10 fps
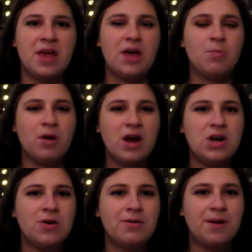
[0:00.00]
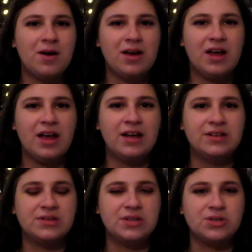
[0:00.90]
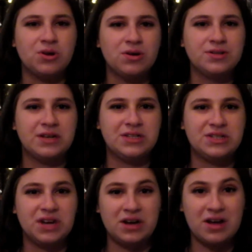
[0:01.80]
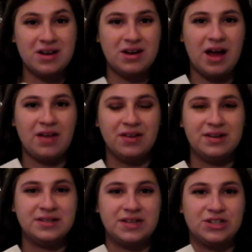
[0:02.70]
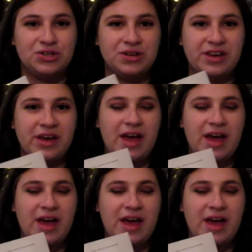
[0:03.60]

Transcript: and what I know about it is these girls get stuck on an island essentially,